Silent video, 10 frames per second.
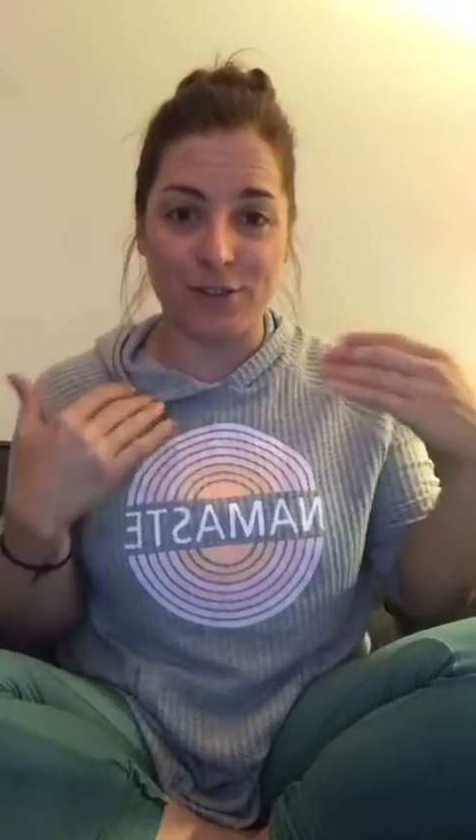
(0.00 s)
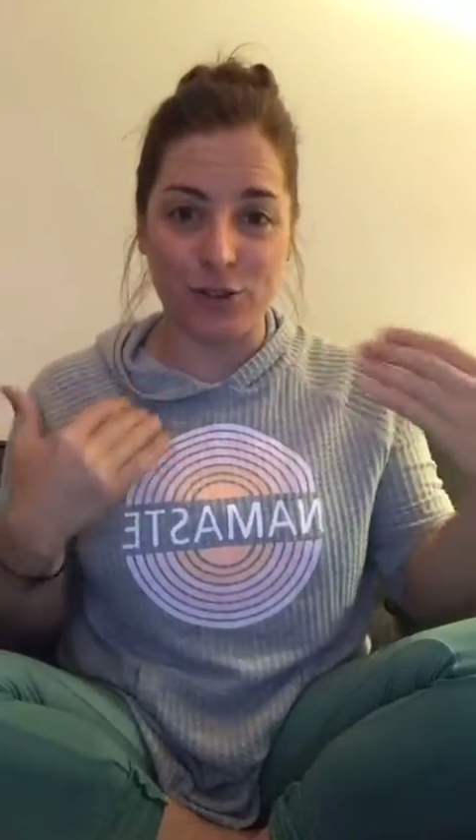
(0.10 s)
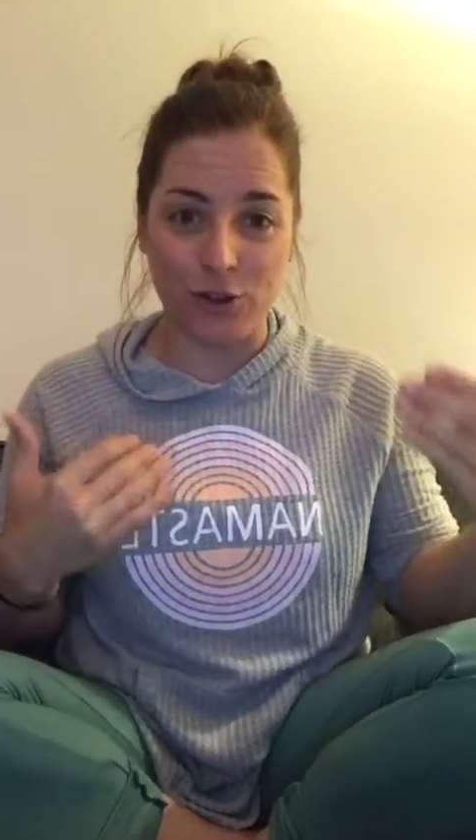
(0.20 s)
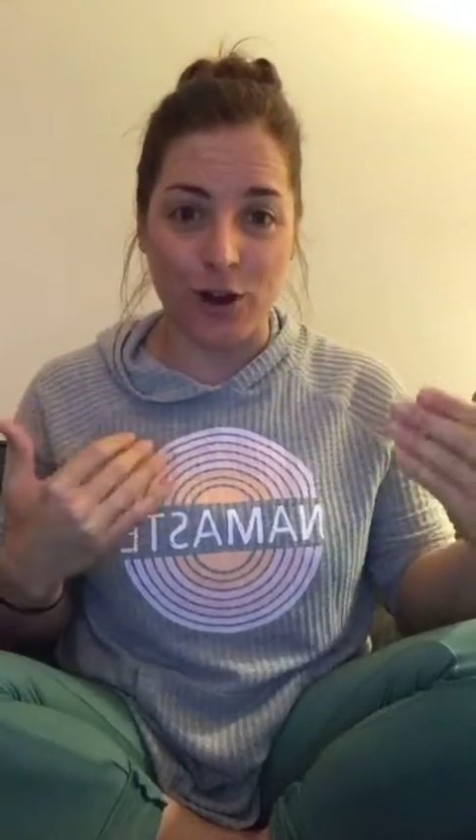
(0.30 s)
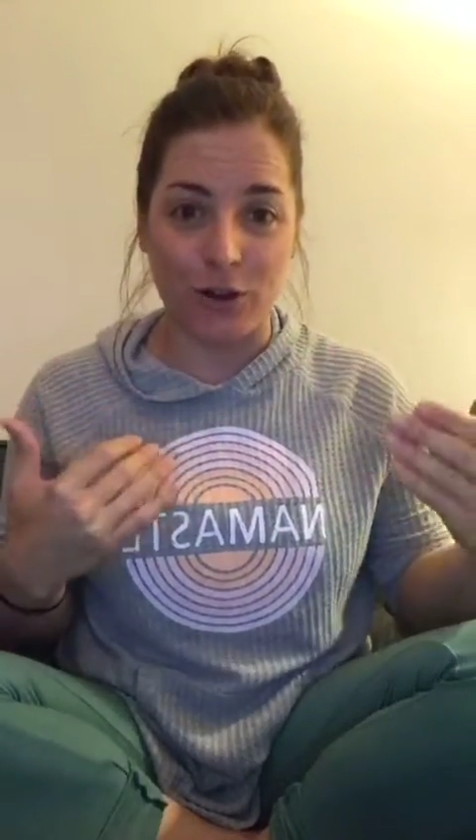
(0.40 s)

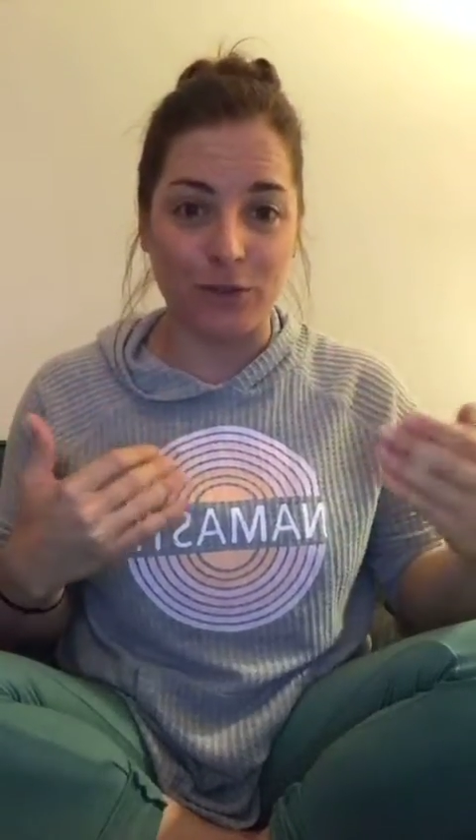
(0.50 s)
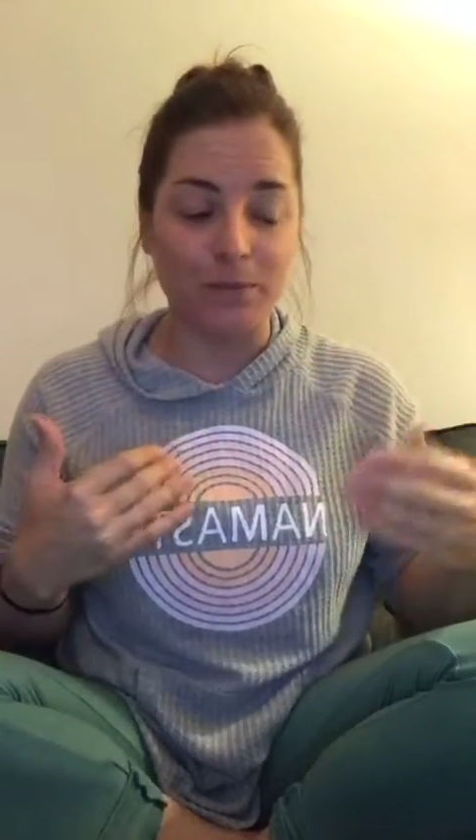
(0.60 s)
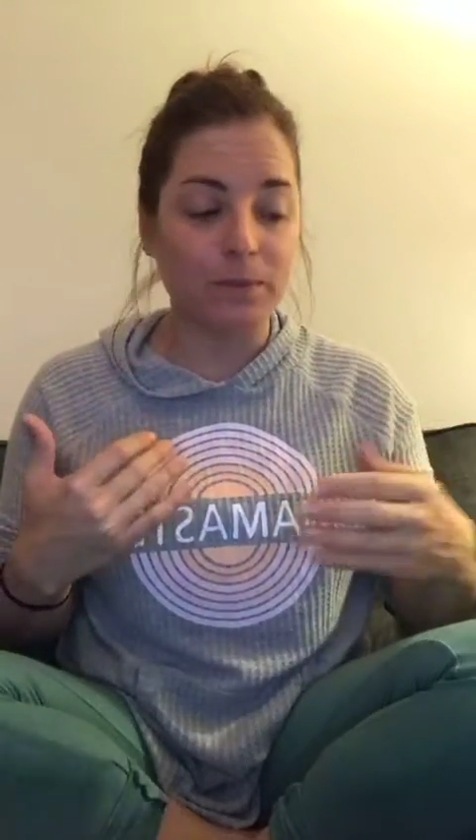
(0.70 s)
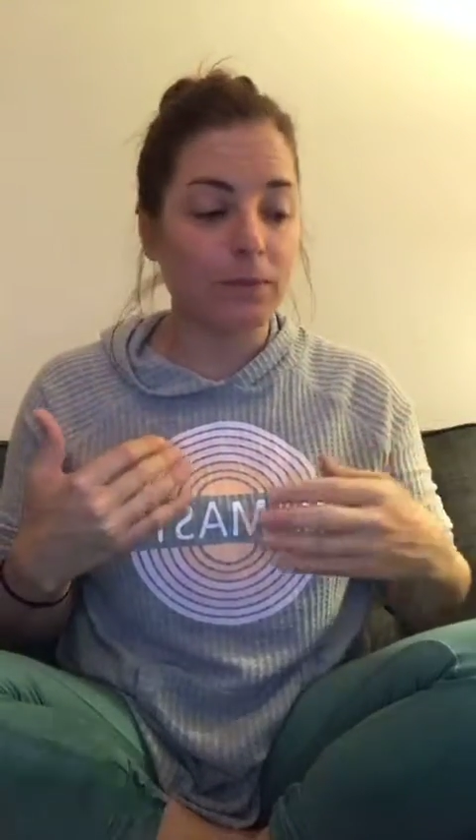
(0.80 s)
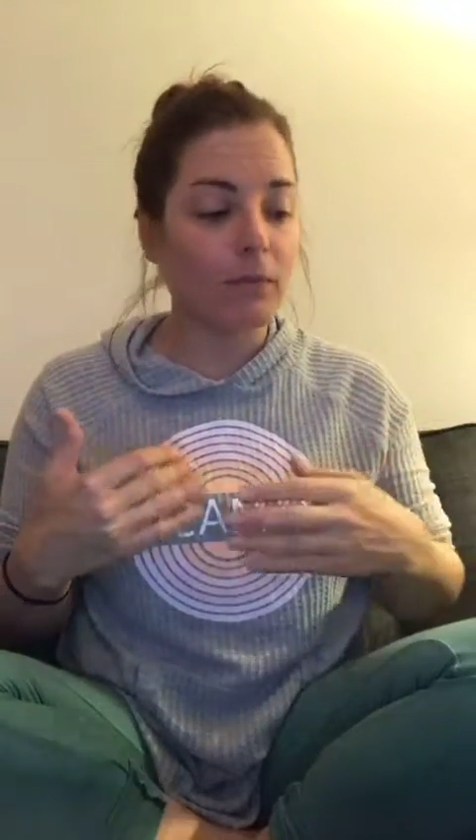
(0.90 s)
struggle.
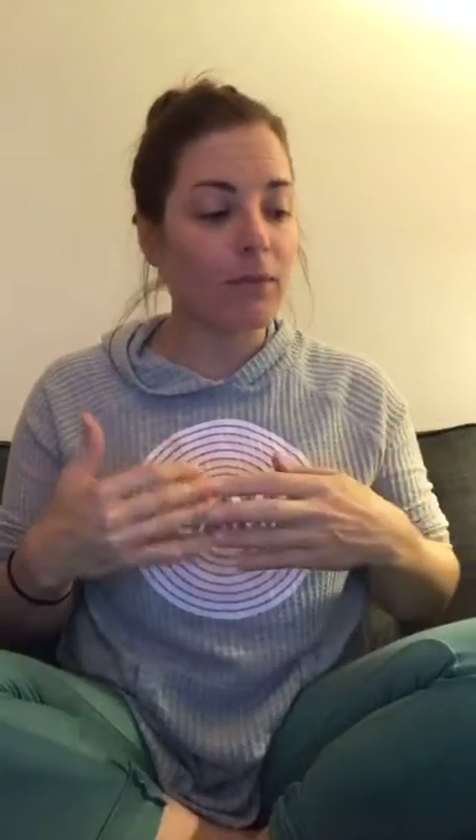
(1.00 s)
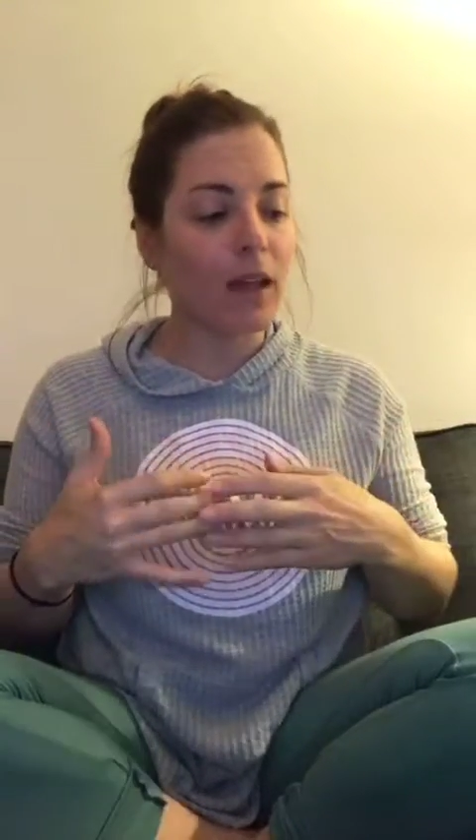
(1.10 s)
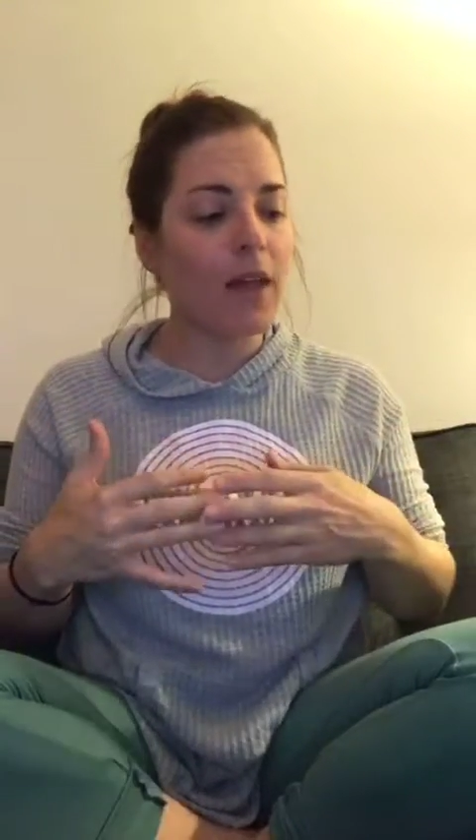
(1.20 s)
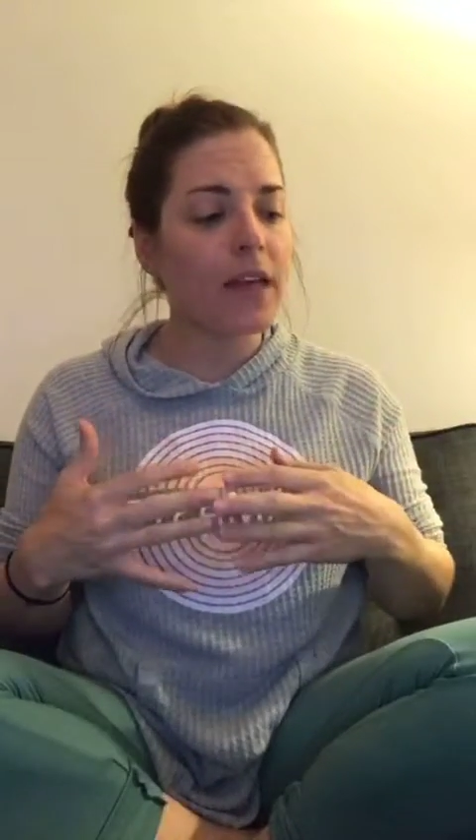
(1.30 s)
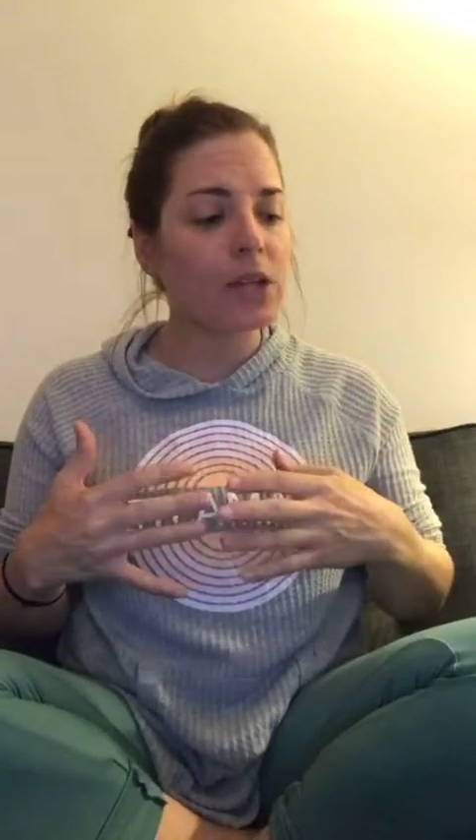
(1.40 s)

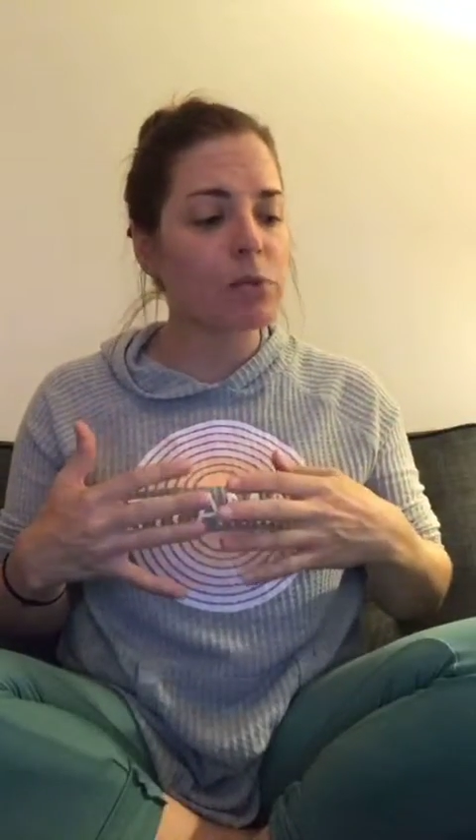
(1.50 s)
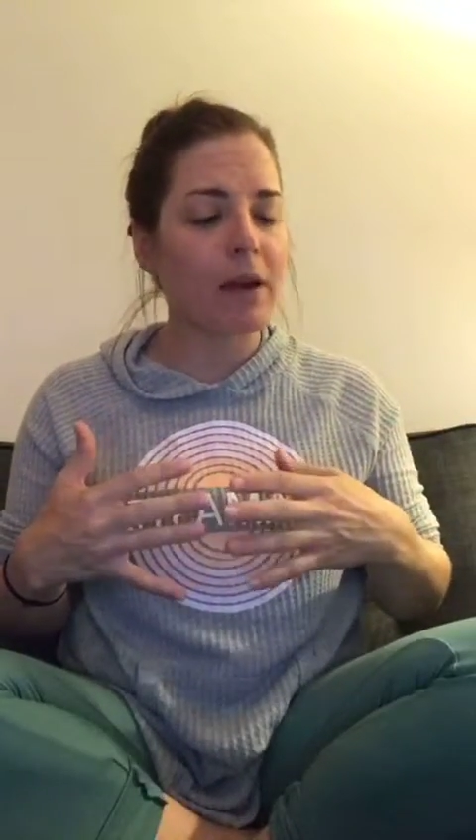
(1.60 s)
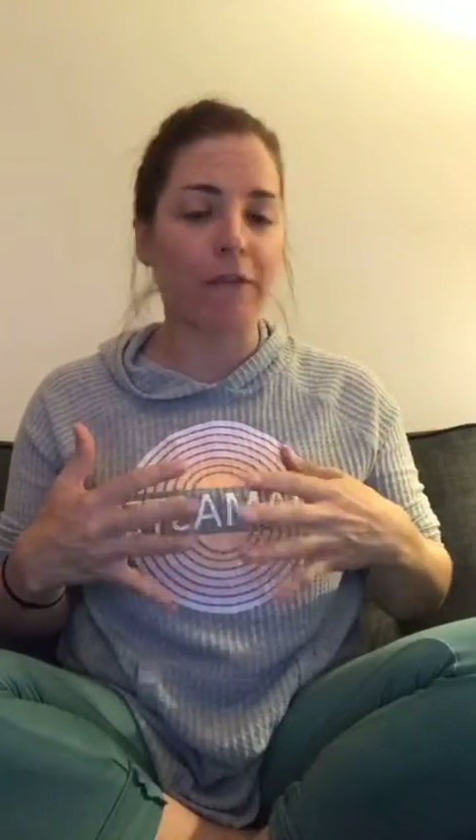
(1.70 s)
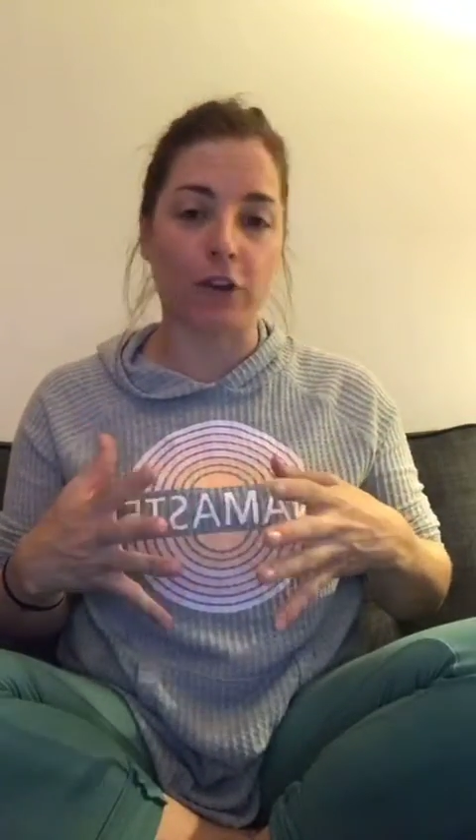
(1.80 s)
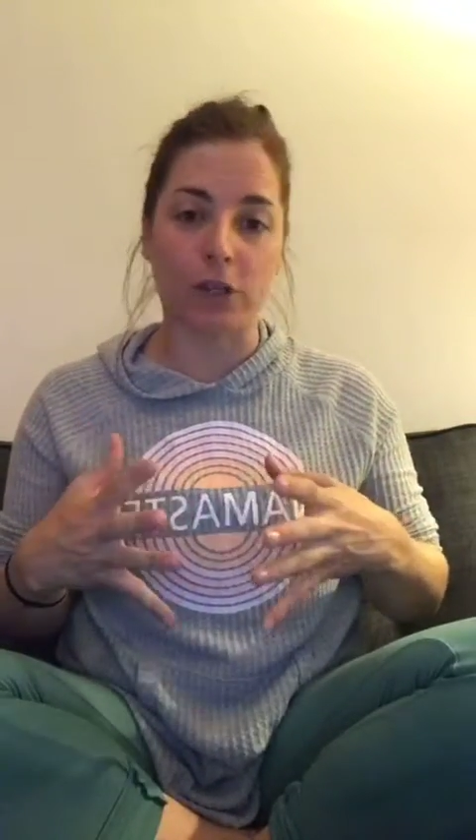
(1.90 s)
And that's where
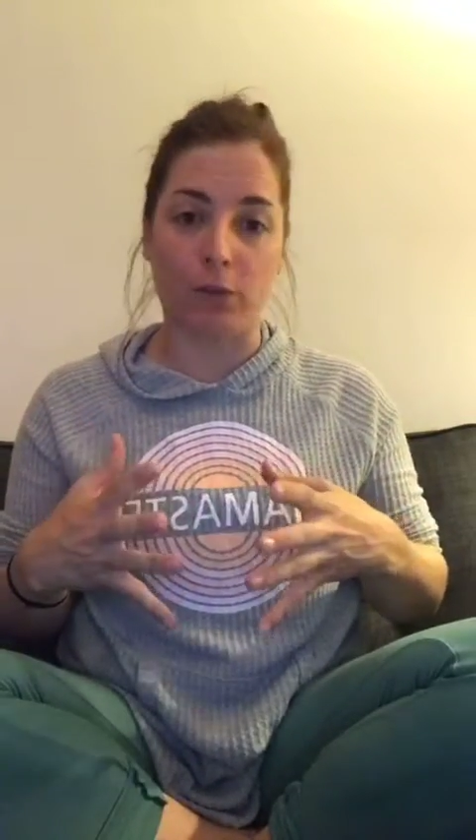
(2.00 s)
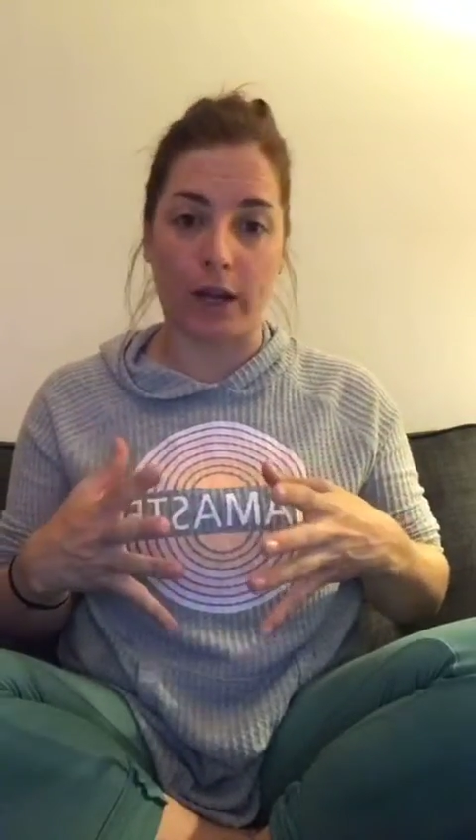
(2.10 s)
my first